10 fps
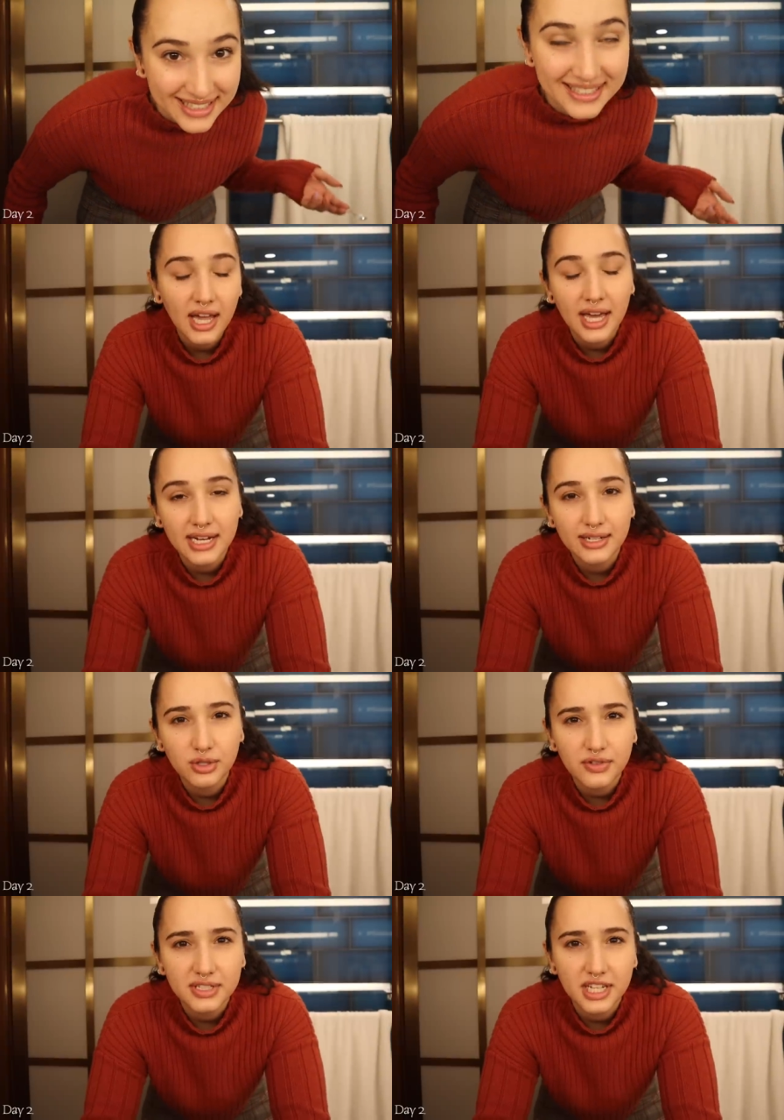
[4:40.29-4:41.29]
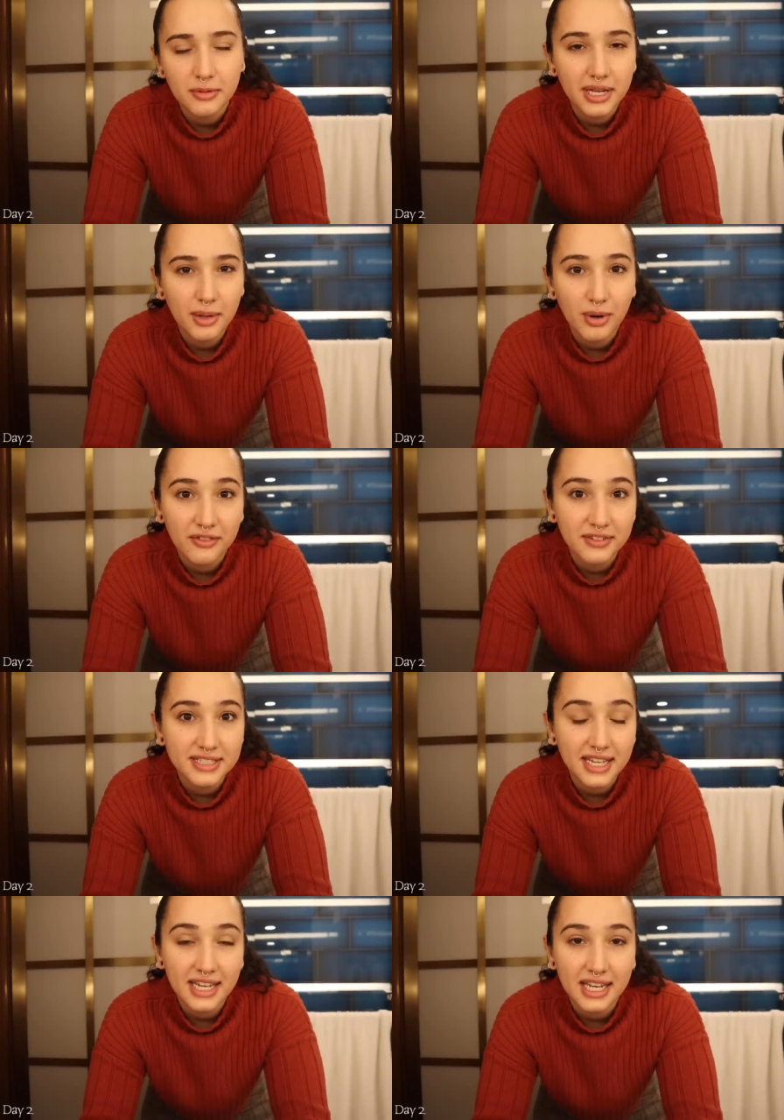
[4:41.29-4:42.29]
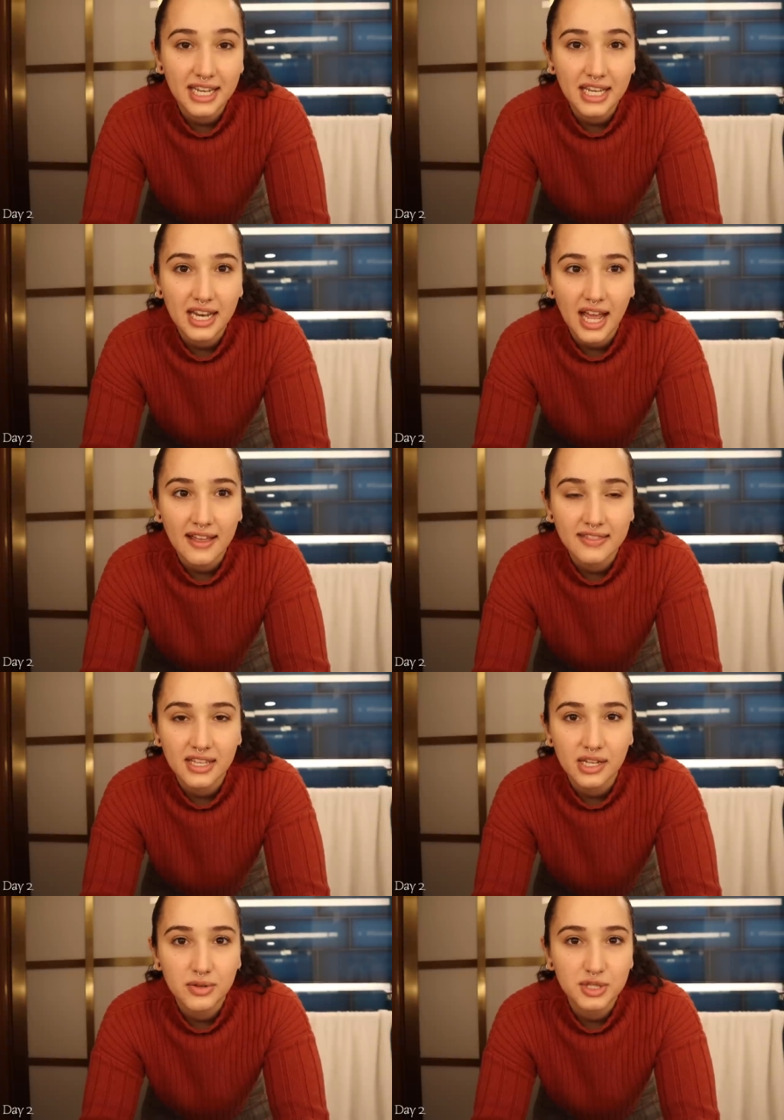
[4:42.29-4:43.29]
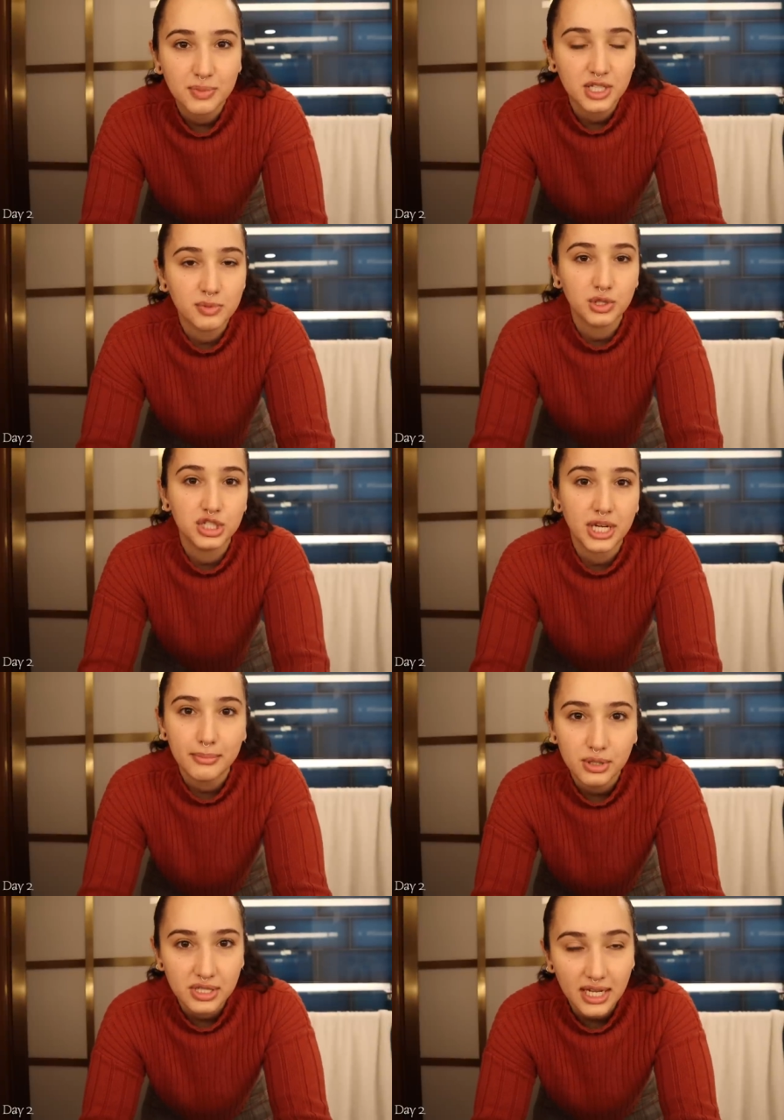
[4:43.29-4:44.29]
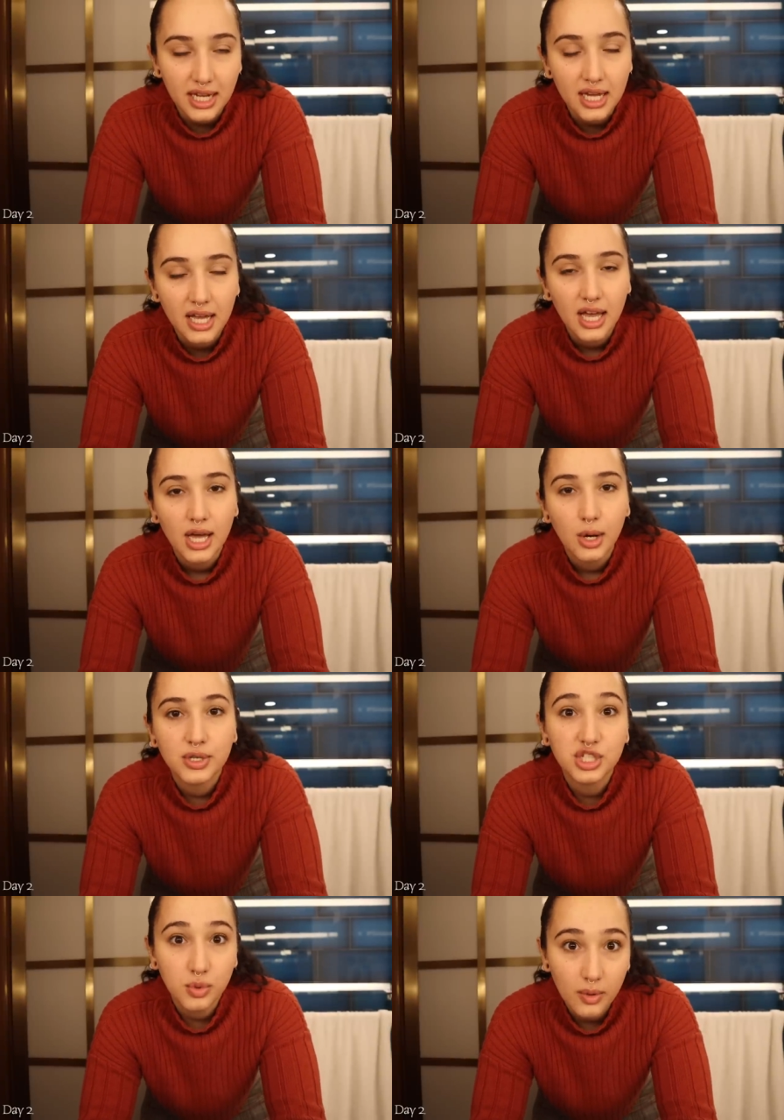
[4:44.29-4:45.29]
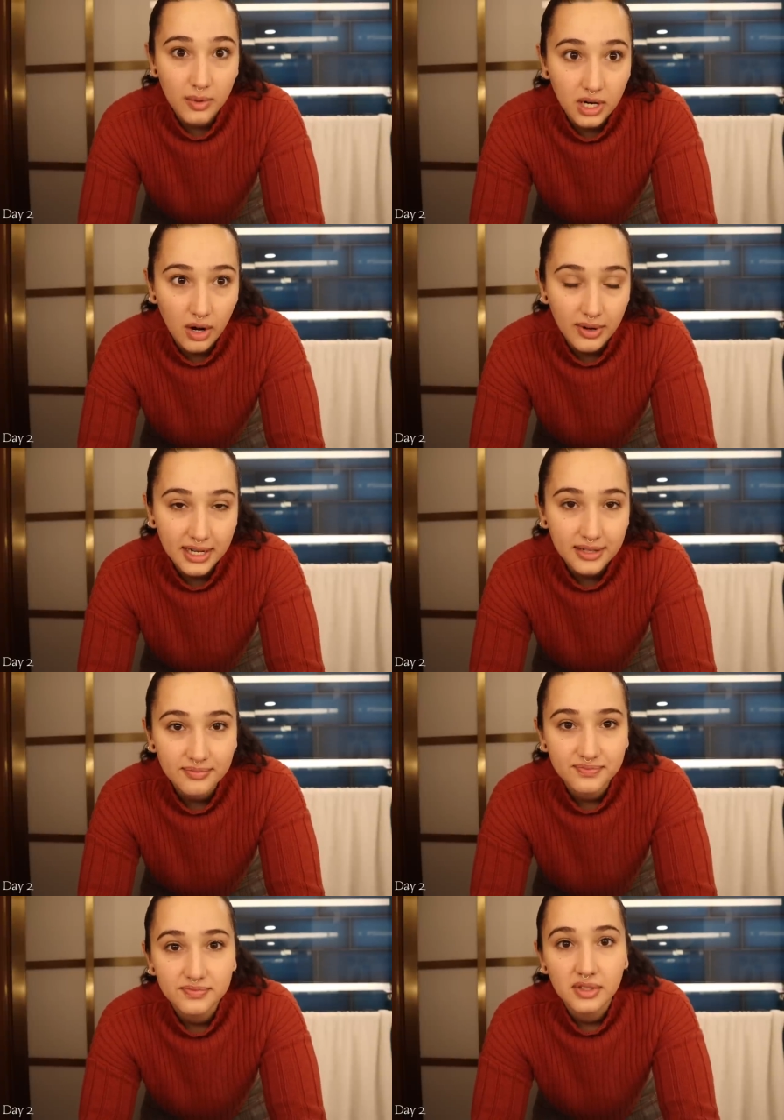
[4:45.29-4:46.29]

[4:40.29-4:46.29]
And I don't know if there's gonna be any breakfast I could eat at the Responsible Gem Boutique, which is where we're going.